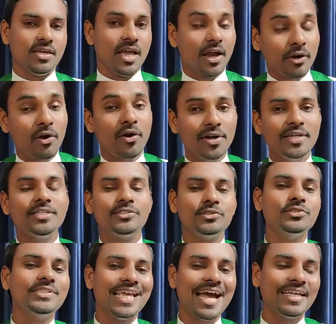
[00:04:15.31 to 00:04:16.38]
According
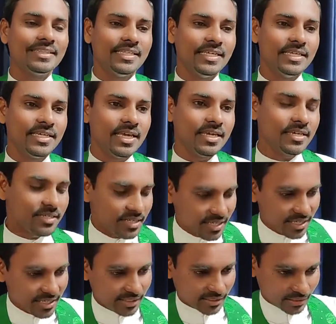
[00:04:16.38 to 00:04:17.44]
to their thinking,
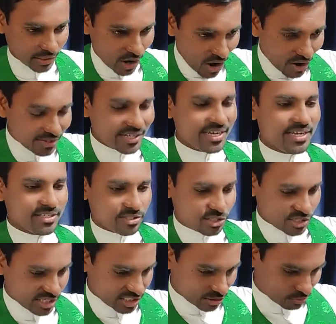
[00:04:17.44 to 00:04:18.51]
God is
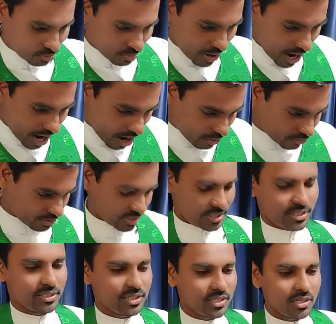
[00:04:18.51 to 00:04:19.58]
just bound
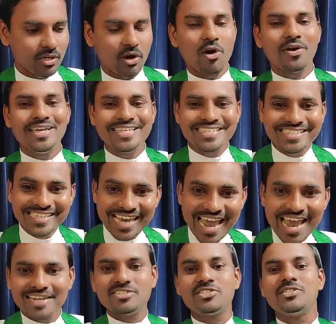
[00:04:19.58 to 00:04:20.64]
or he is
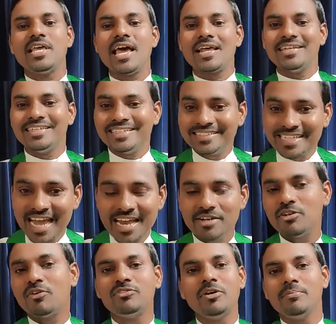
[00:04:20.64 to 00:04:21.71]
caged there in the
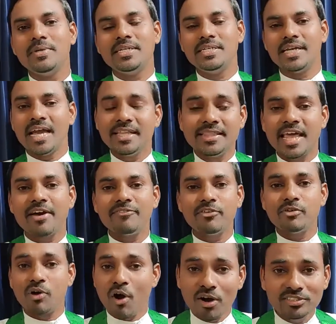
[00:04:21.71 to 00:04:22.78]
tent of the meeting, and
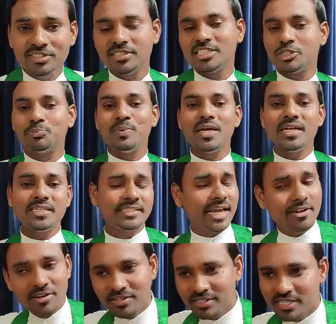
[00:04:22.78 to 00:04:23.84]
therefore God's Spirit
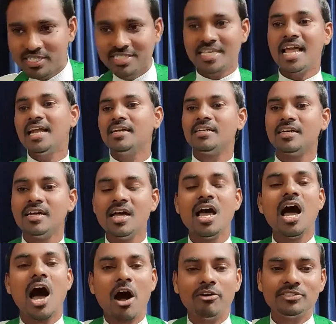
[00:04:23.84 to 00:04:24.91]
cannot descend
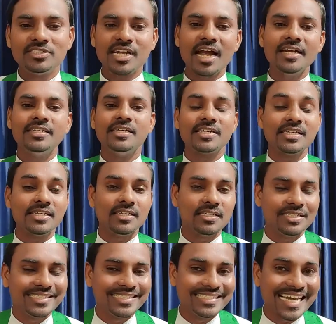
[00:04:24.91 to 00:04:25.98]
outside the
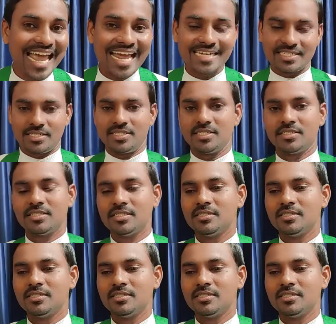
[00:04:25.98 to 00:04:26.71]
tent.